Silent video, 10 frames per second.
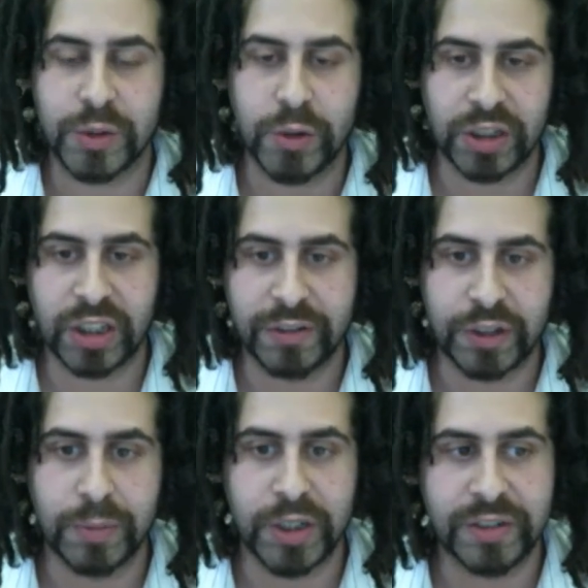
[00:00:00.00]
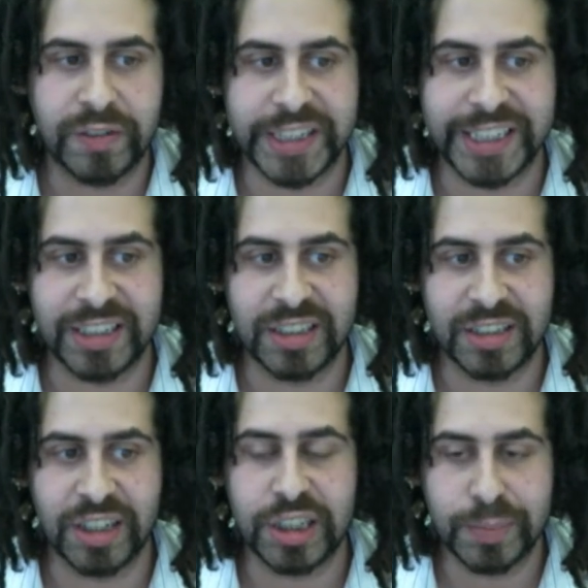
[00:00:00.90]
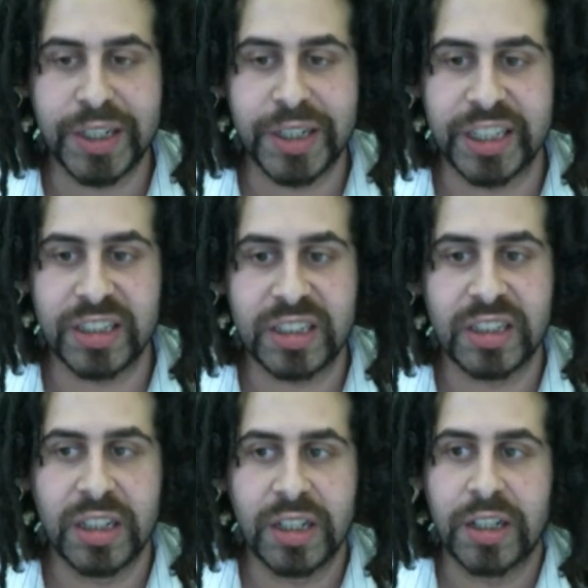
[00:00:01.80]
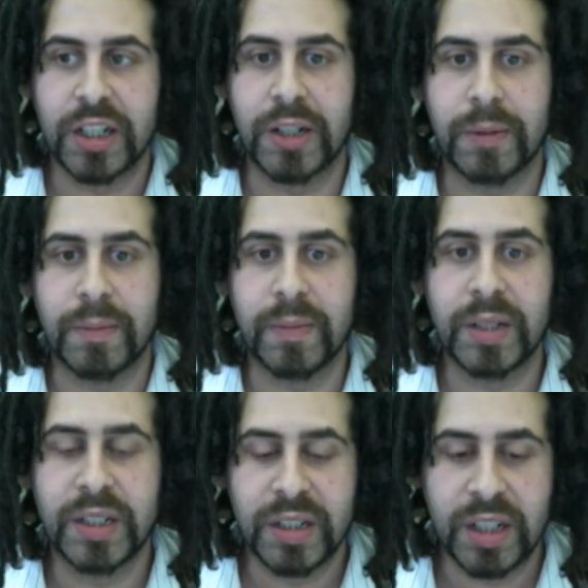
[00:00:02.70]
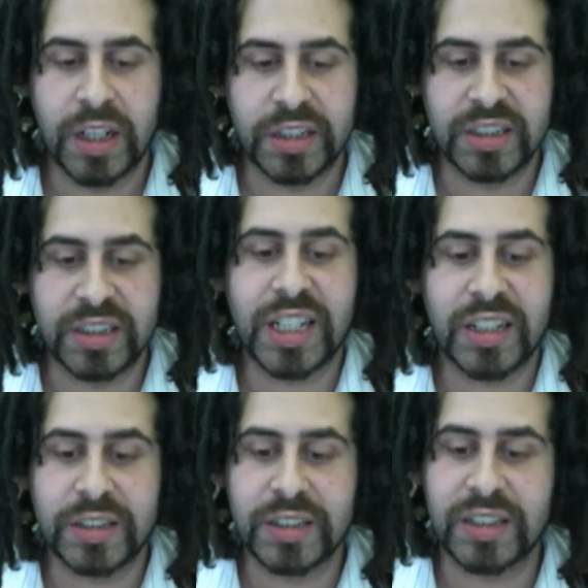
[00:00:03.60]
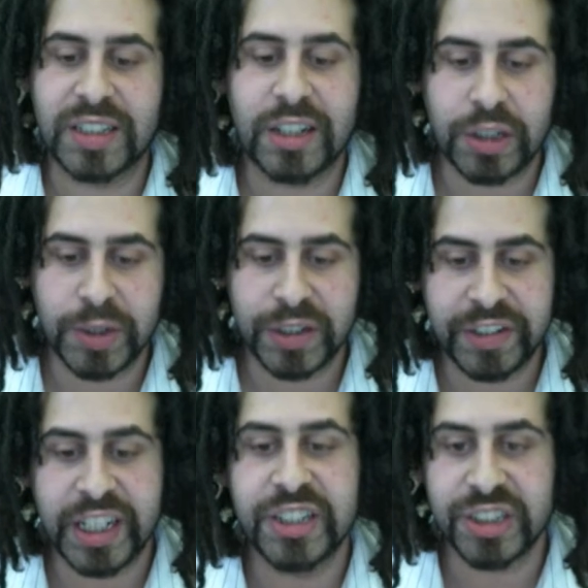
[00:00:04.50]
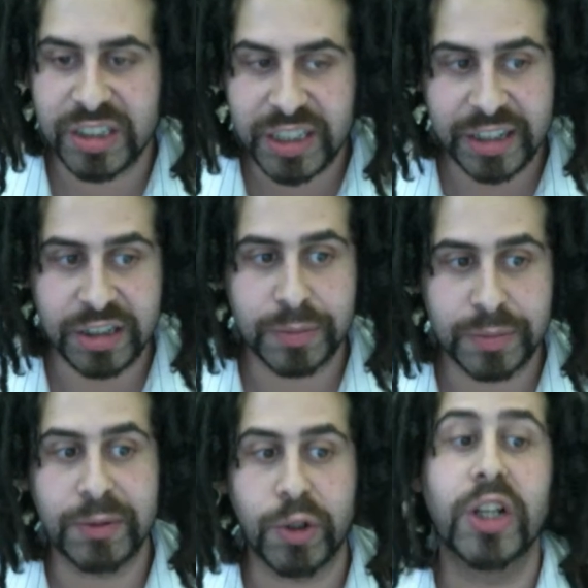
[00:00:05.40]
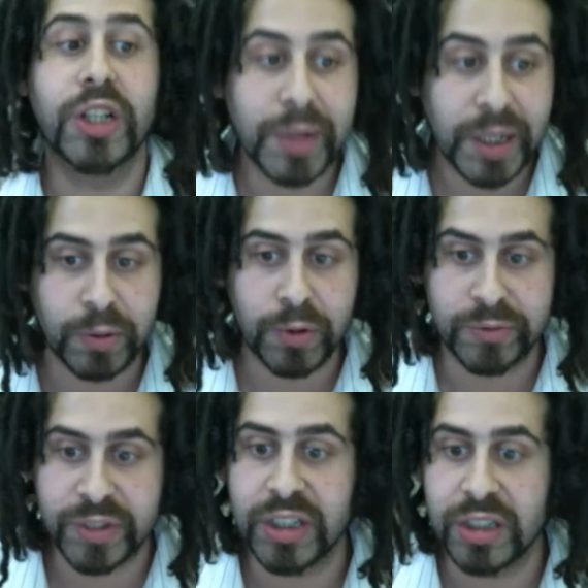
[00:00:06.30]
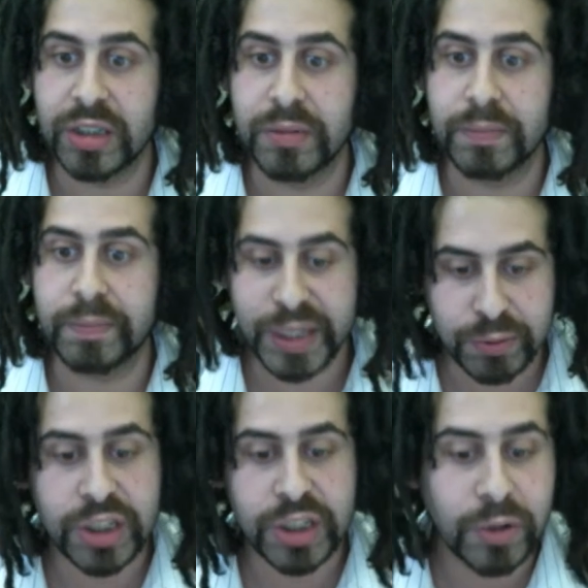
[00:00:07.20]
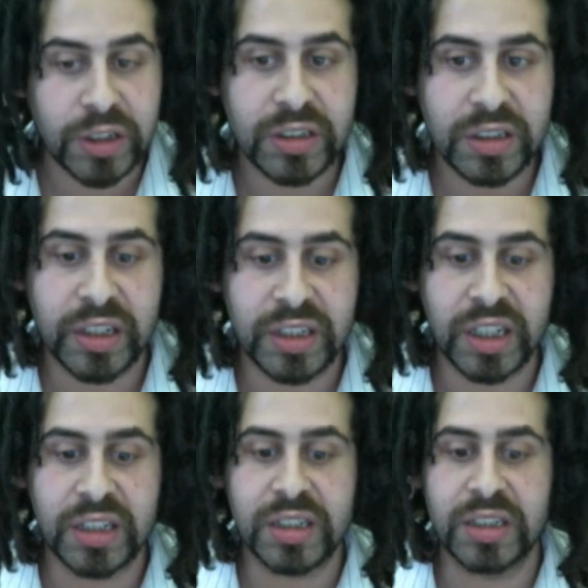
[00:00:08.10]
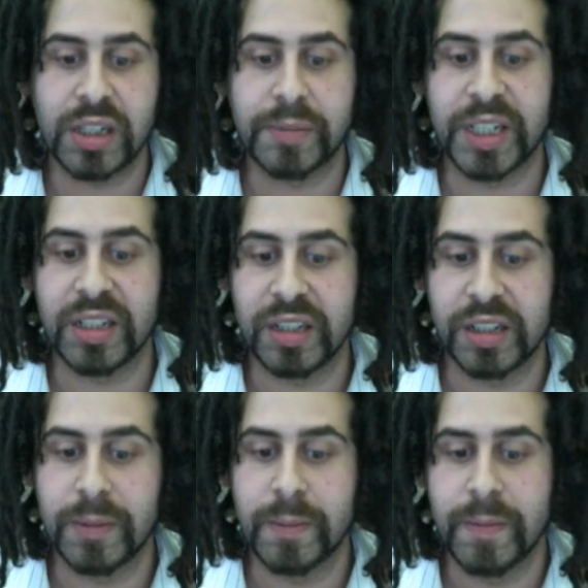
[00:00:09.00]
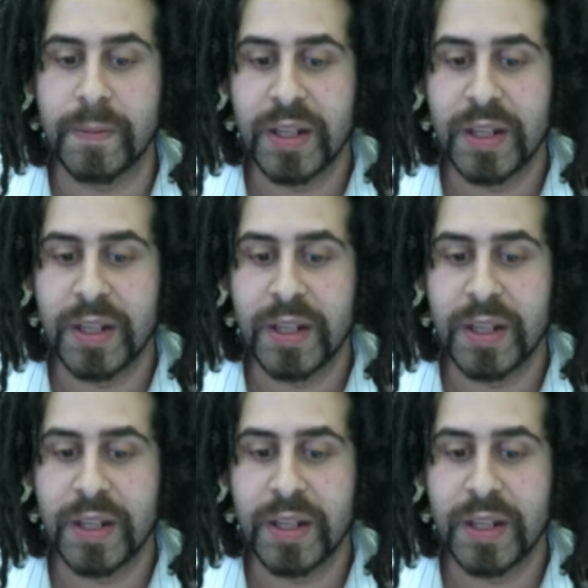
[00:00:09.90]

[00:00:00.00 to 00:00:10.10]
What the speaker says: all a kind of commodified experience, and that commodification entails being what other people want rather than being what you want, in a sense. I mean,